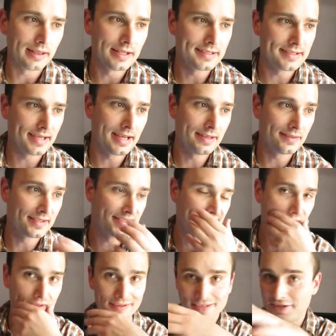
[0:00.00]
let's say the
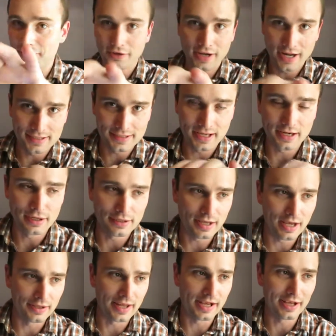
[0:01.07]
stainless steel guides on
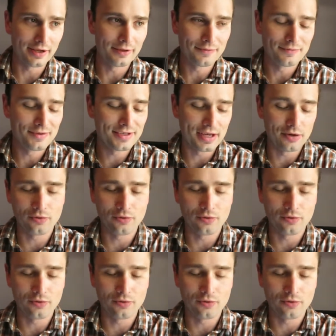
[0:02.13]
like a St.